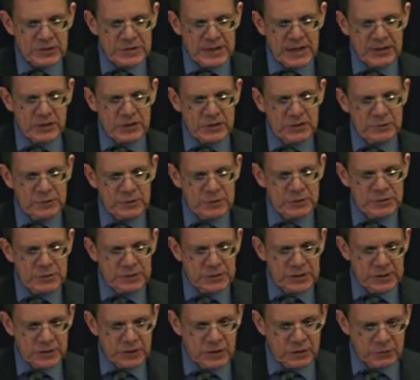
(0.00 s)
stages of
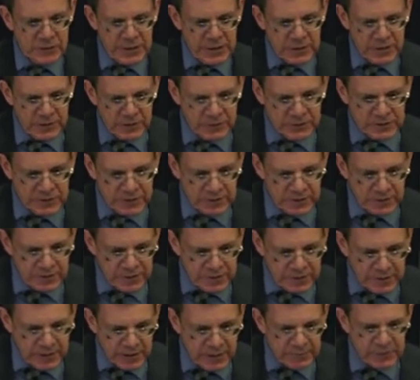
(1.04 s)
their careers
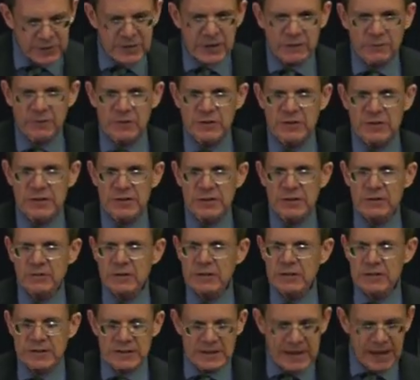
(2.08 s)
have suffered
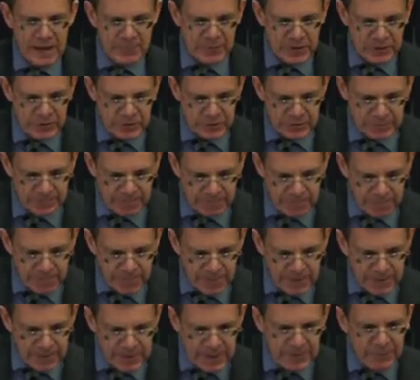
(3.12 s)
serious damage.
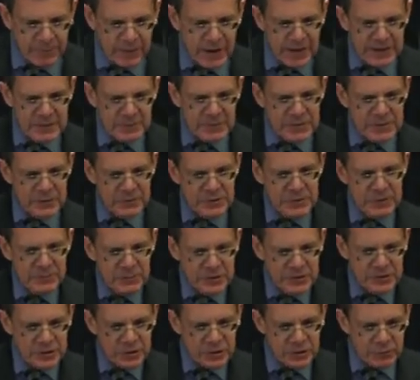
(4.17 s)
They find themselves in a
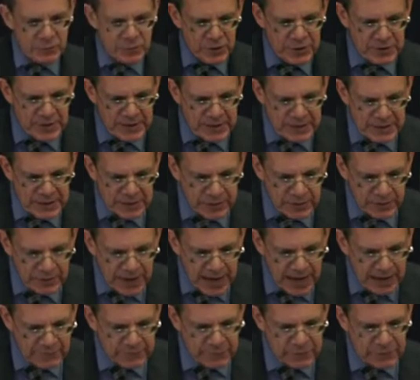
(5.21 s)
position where they either
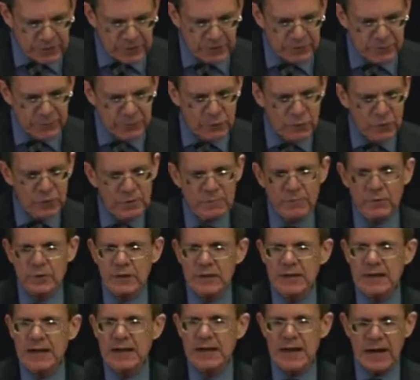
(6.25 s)
have to conform or
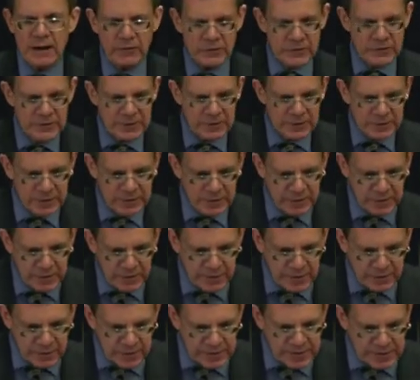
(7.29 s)
get out.
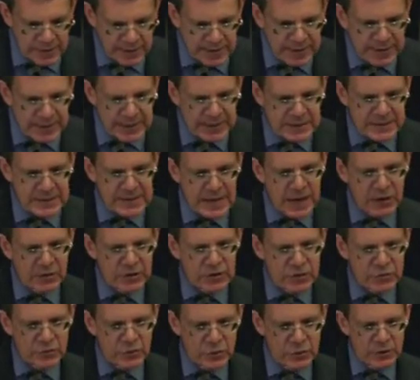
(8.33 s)
The Saidians now
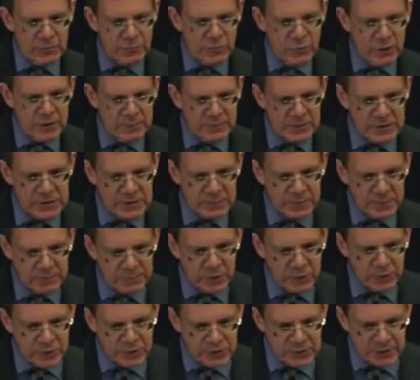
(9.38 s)
control appointments,
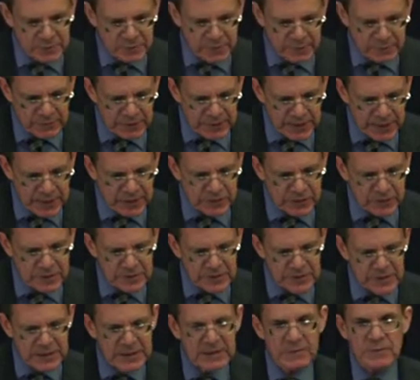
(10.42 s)
promotions,
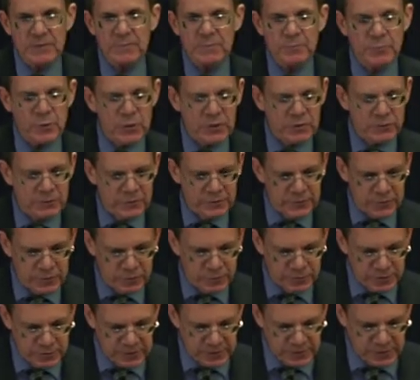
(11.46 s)
publications, and even book
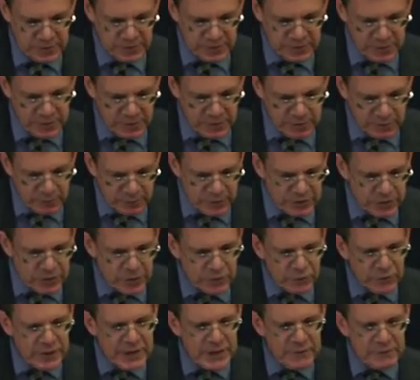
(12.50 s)
reviews, with a
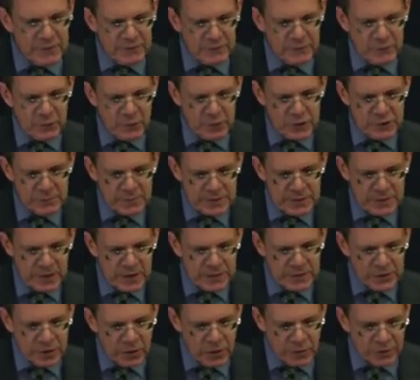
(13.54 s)
degree of enforcement
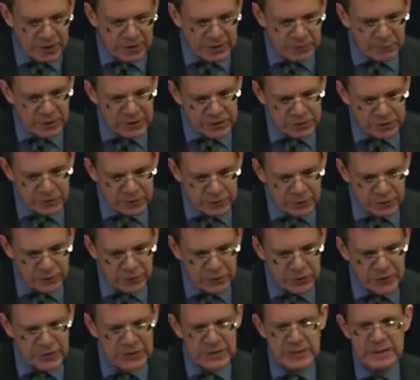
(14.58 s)
unknown in the Western
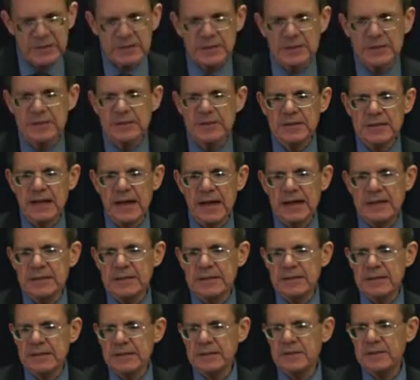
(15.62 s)
universities since the
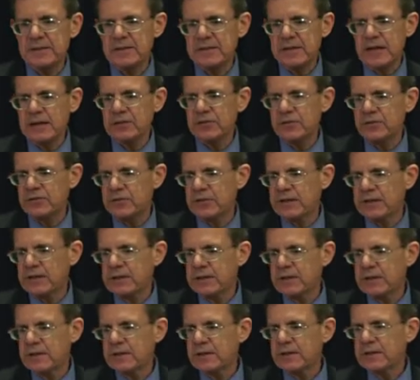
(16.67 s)
18th century."
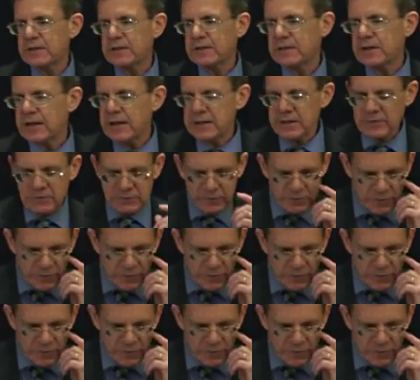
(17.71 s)
End of